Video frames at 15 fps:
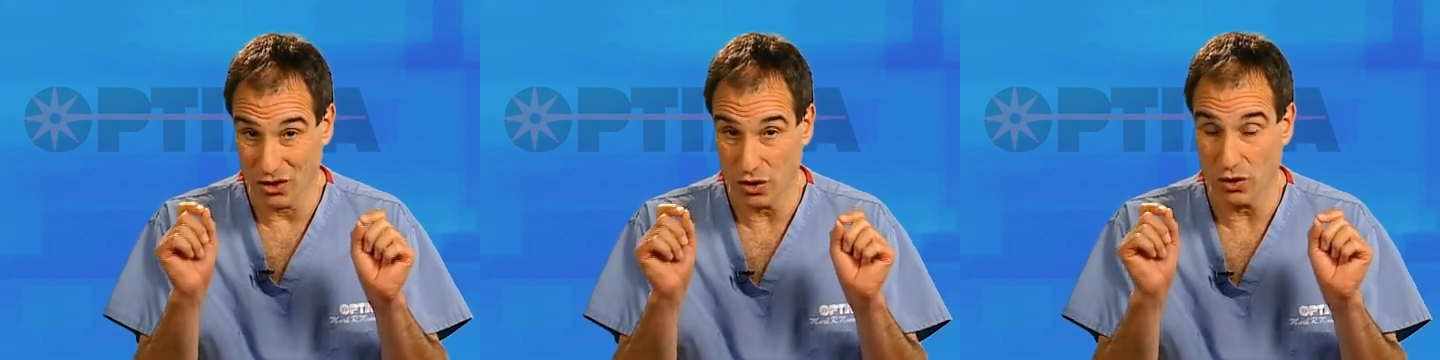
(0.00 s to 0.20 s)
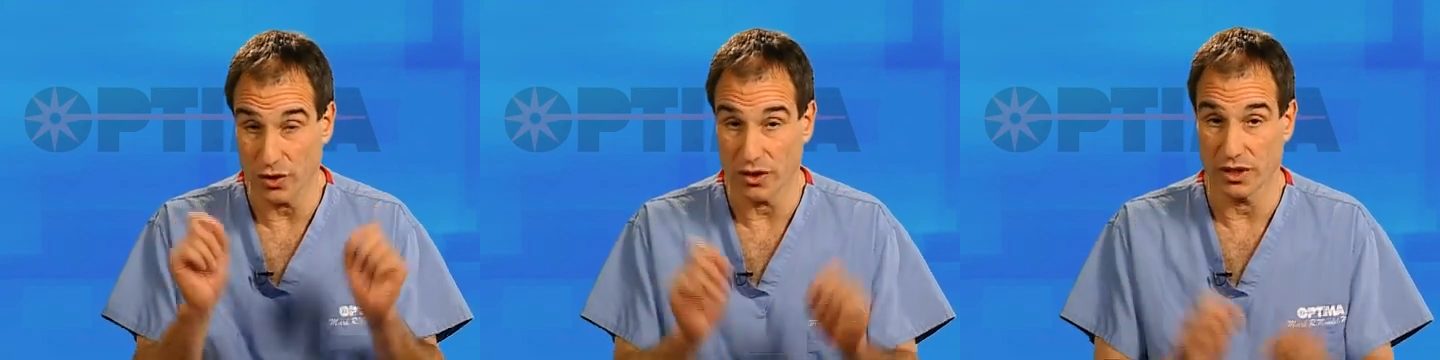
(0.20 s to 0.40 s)

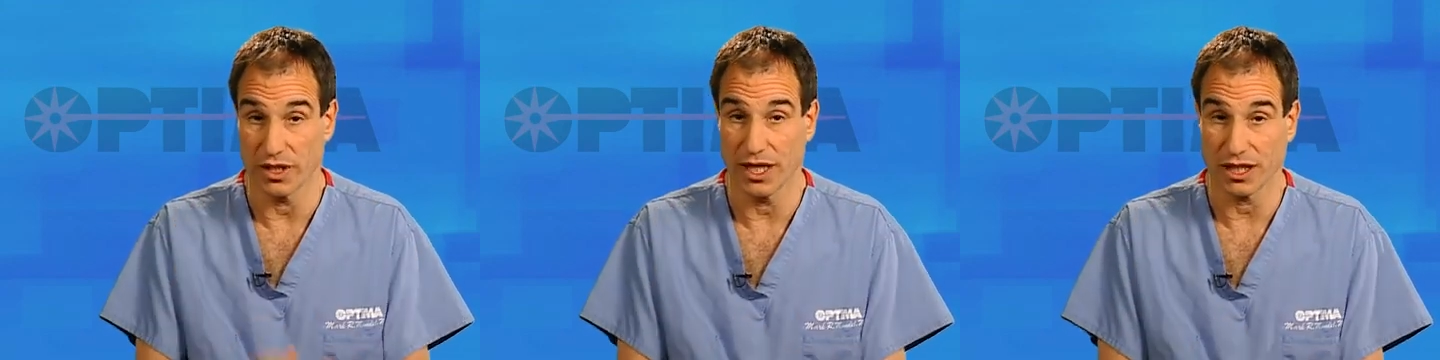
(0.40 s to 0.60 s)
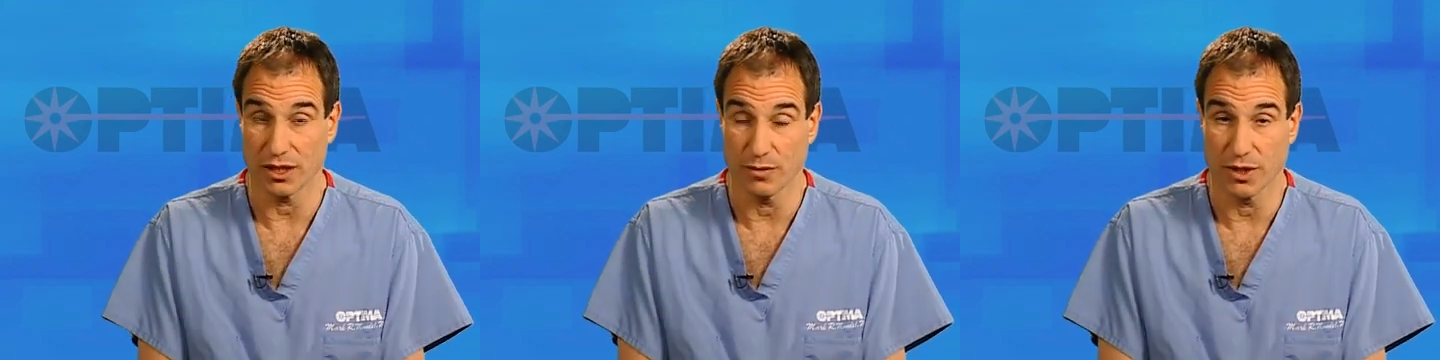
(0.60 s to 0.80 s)
two
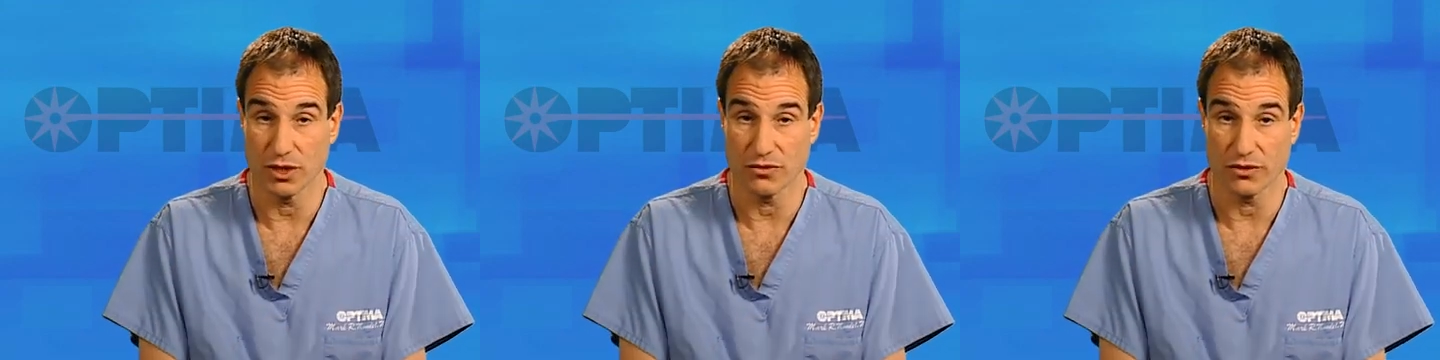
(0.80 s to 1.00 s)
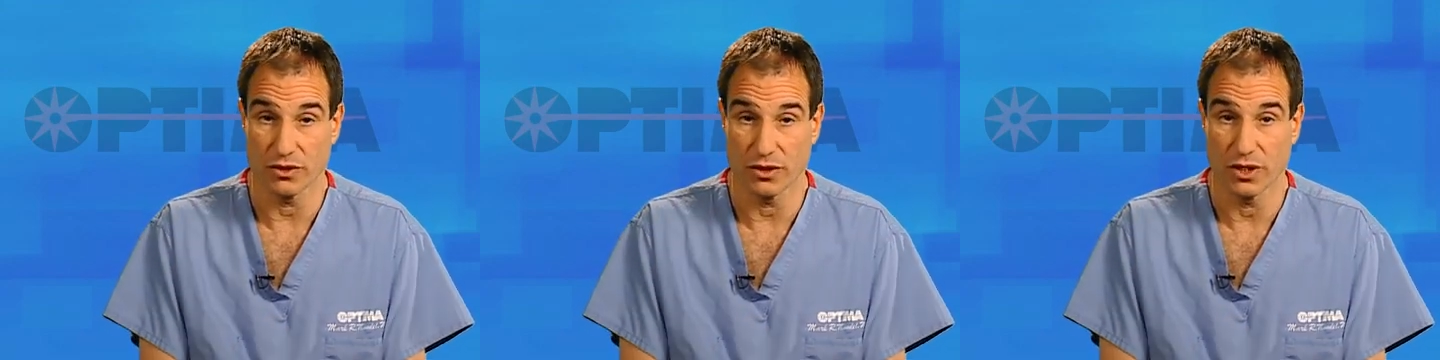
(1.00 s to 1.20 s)

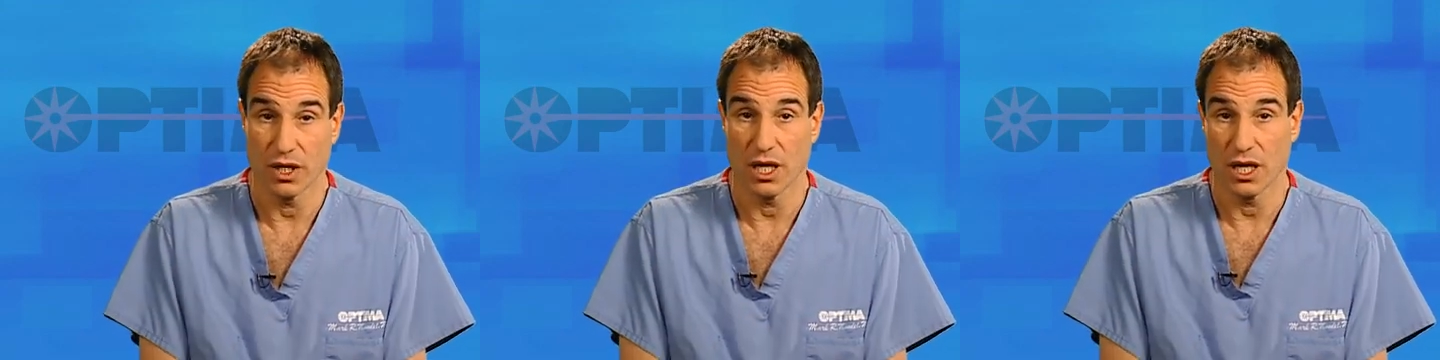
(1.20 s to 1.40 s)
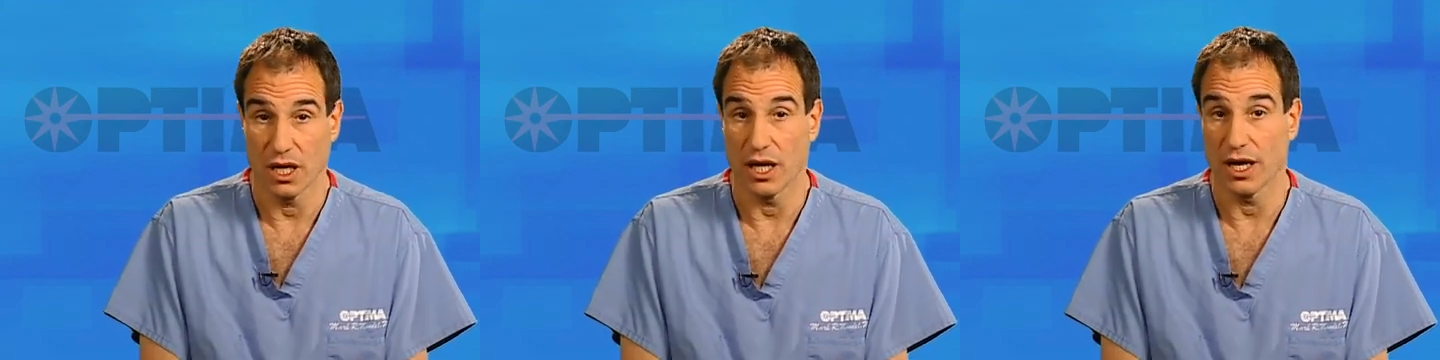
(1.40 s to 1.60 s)
iridectomies for
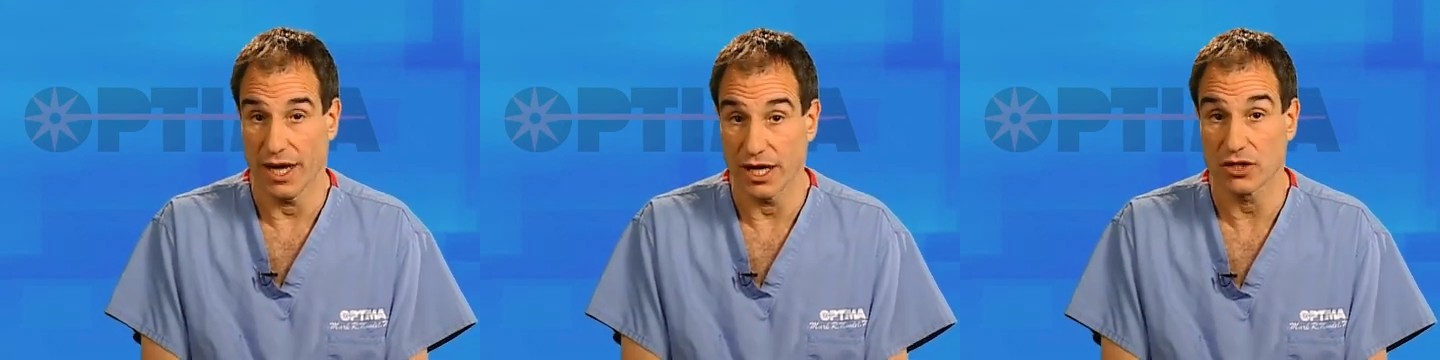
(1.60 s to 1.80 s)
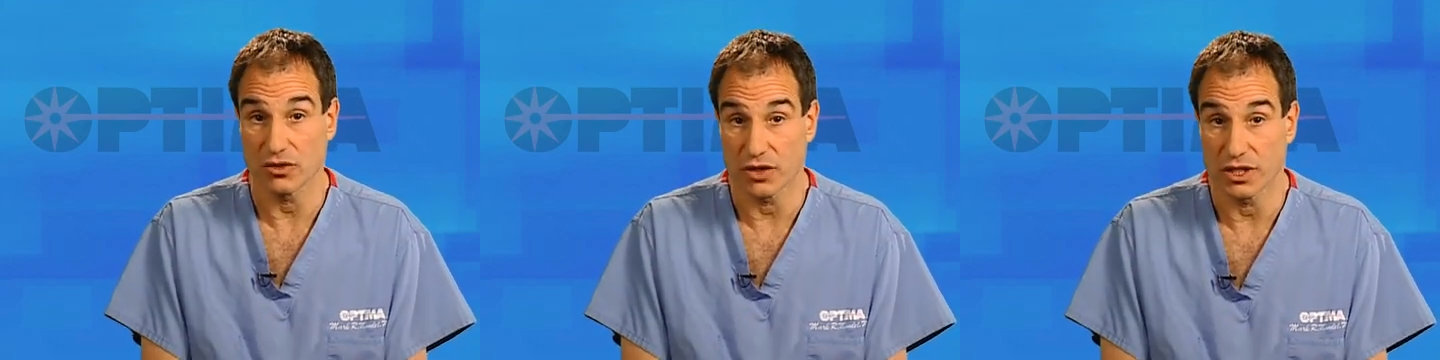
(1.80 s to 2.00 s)

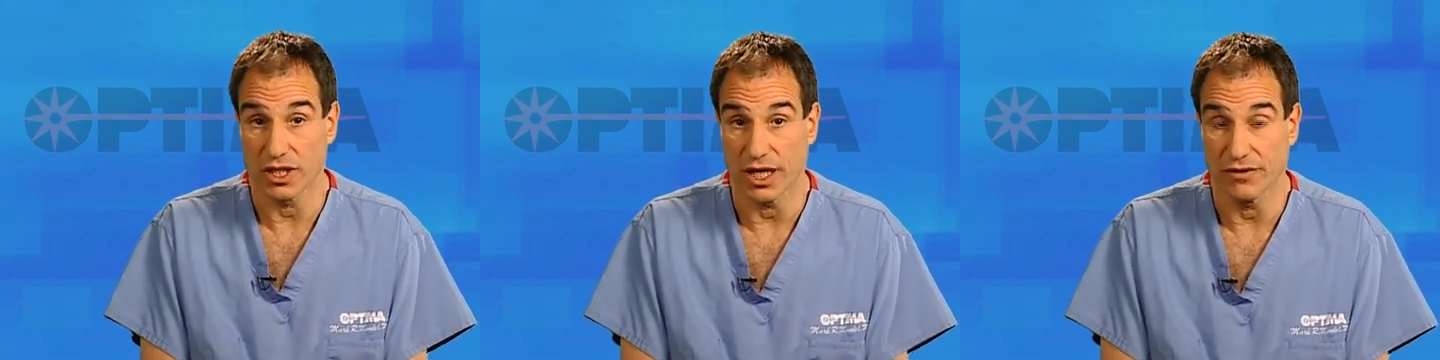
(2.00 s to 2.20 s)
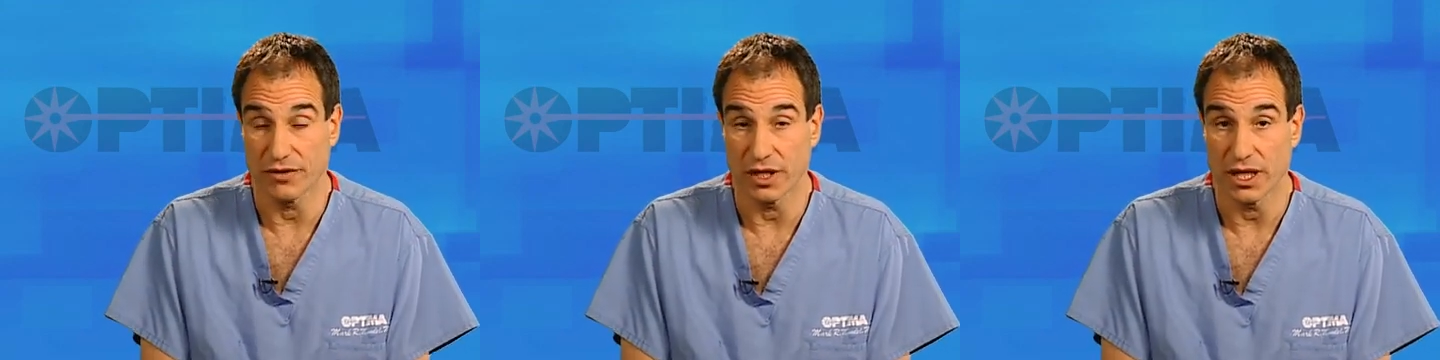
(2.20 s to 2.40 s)
extra
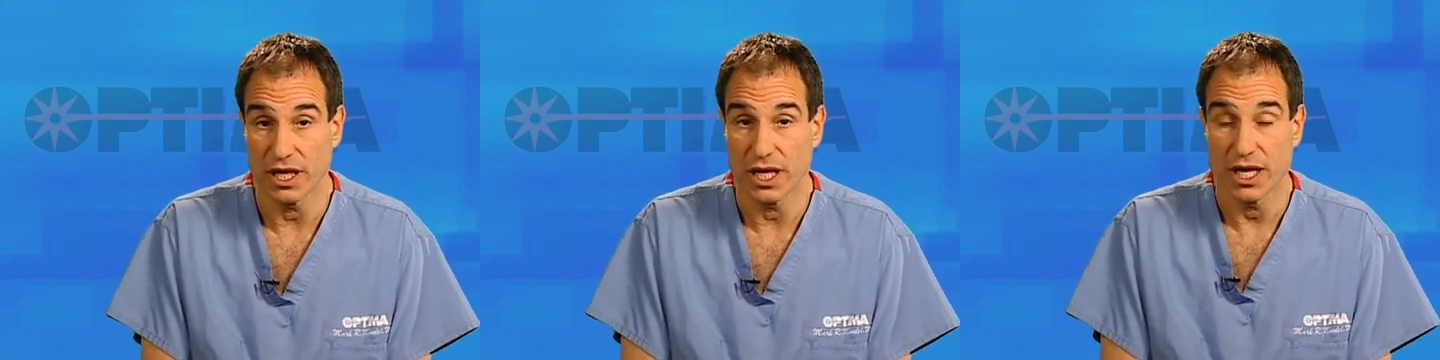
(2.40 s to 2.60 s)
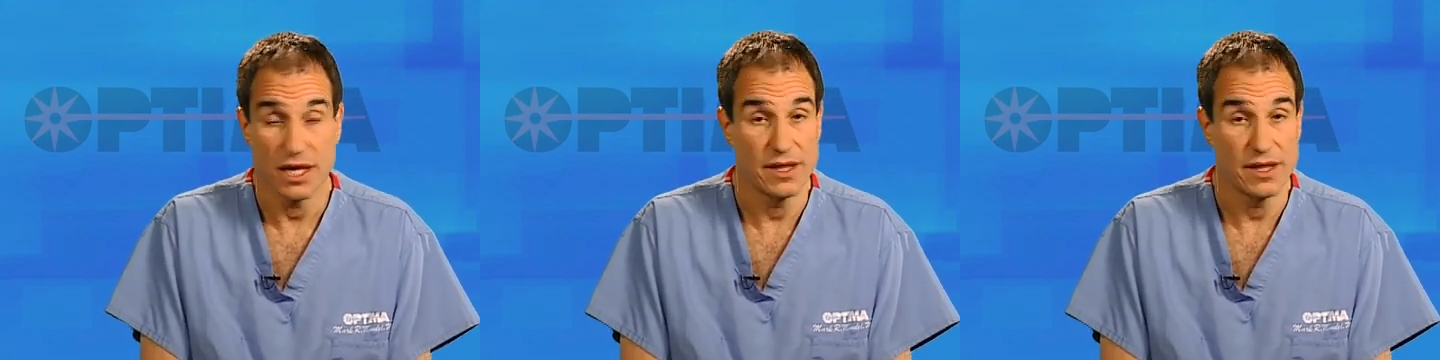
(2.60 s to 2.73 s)
safety,